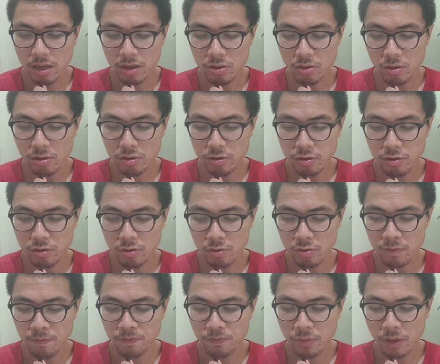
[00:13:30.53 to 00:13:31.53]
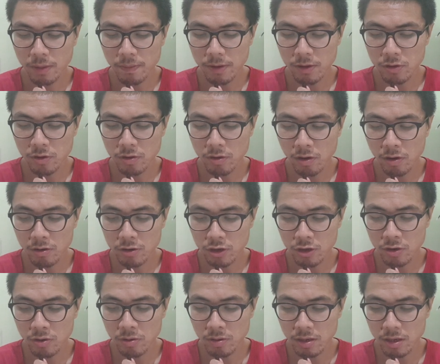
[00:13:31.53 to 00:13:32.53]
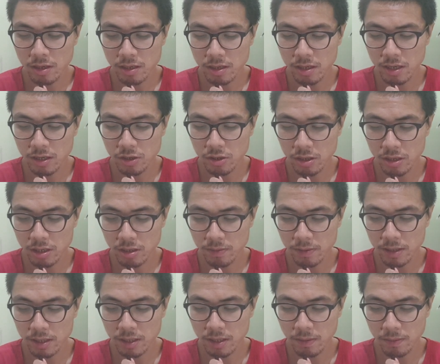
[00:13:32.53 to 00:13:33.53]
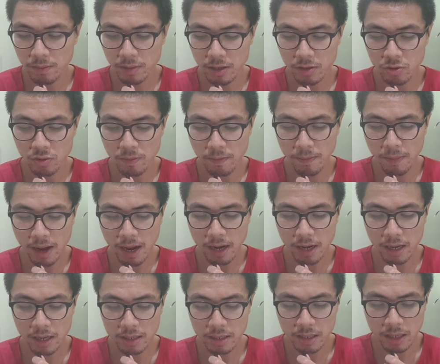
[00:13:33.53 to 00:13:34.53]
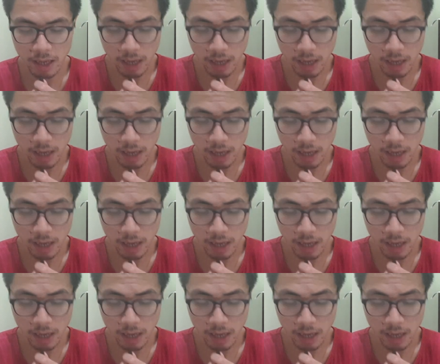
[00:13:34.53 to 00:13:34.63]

not to pathological conditions, but simply to malice